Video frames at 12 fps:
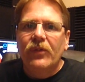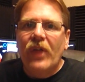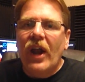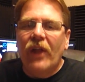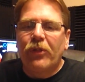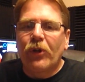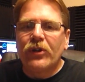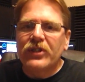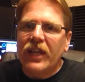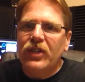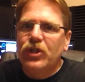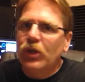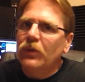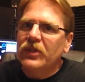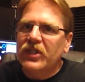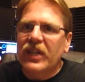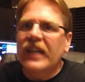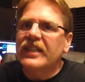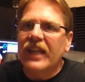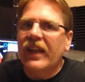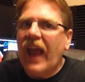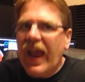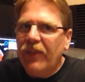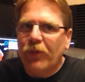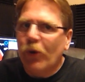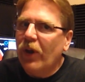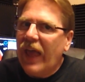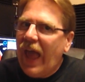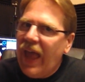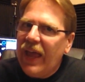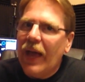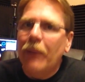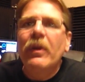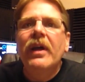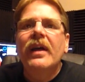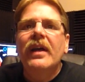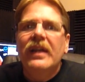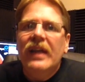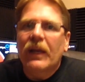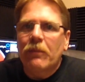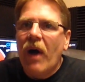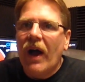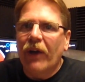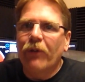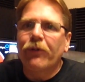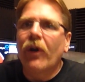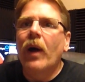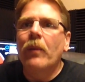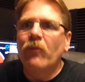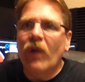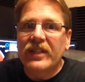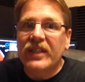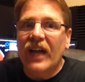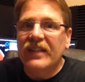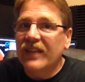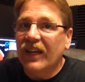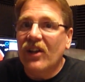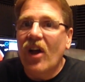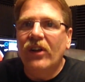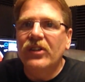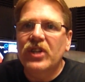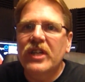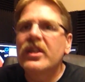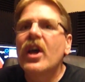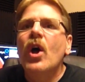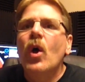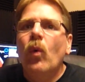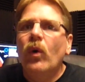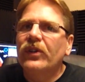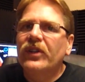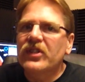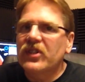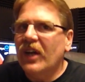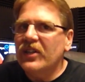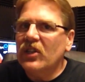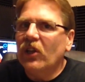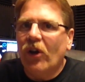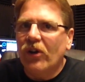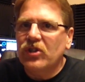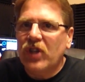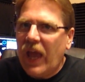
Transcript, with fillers: Then on Thursday, June 6th at 8:30 a.m., Nick Meyer from Red Sky Technologies will discuss large